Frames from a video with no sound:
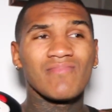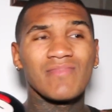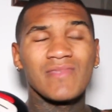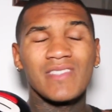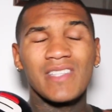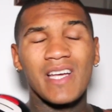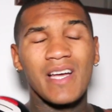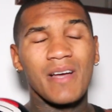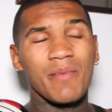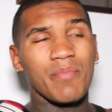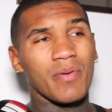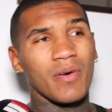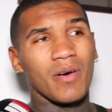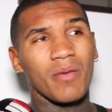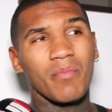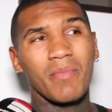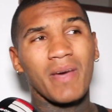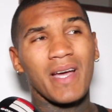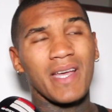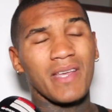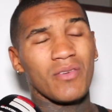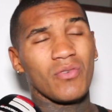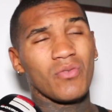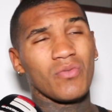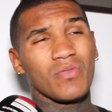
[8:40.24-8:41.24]
Yeah, but
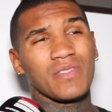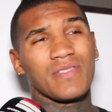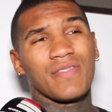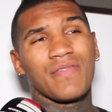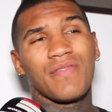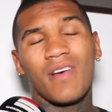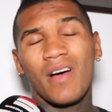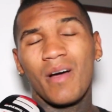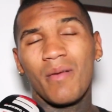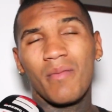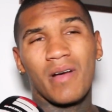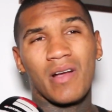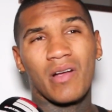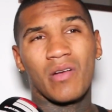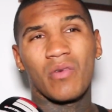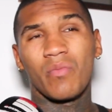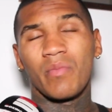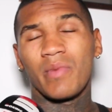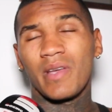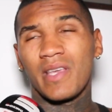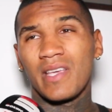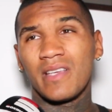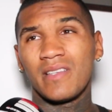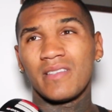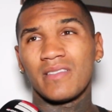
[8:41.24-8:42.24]
mate, who wants to fight Michael
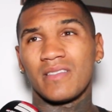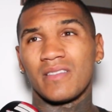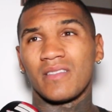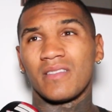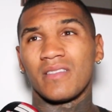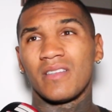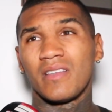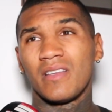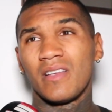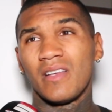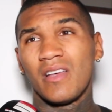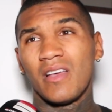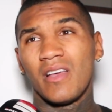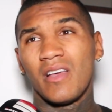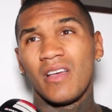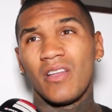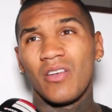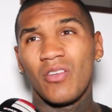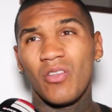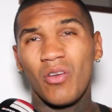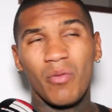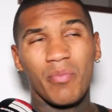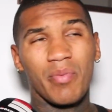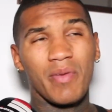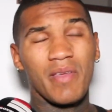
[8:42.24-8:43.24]
McKinson?
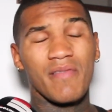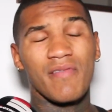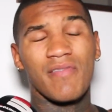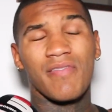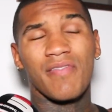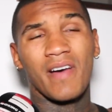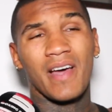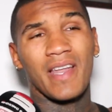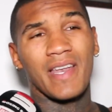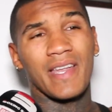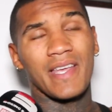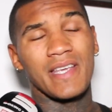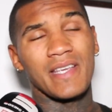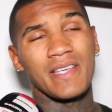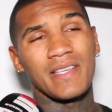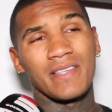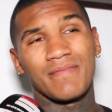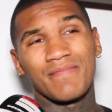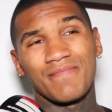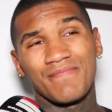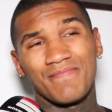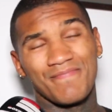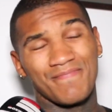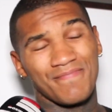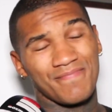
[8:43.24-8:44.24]
Not being funny.
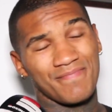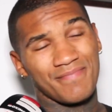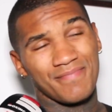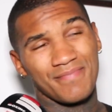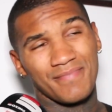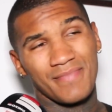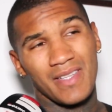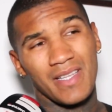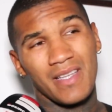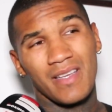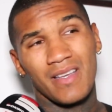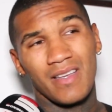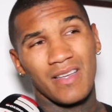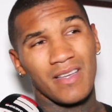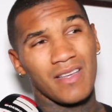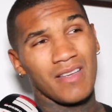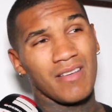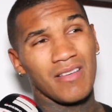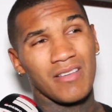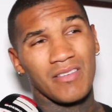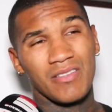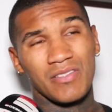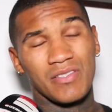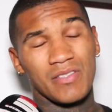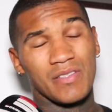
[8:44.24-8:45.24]

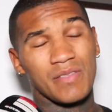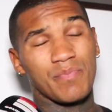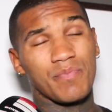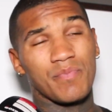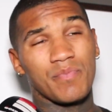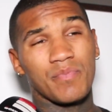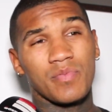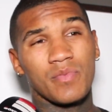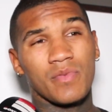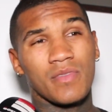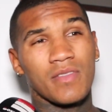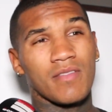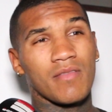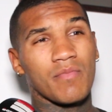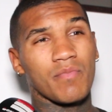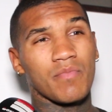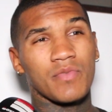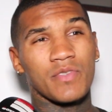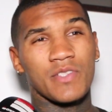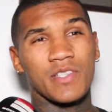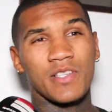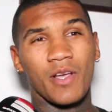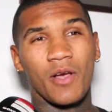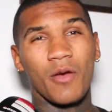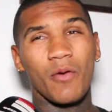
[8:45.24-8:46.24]
Just
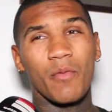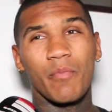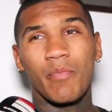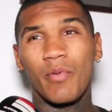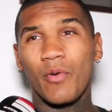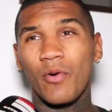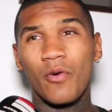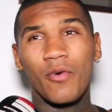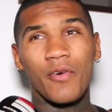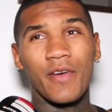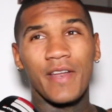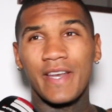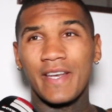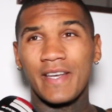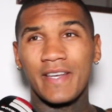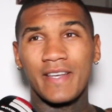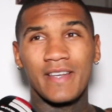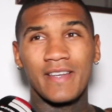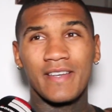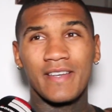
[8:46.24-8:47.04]
so boring.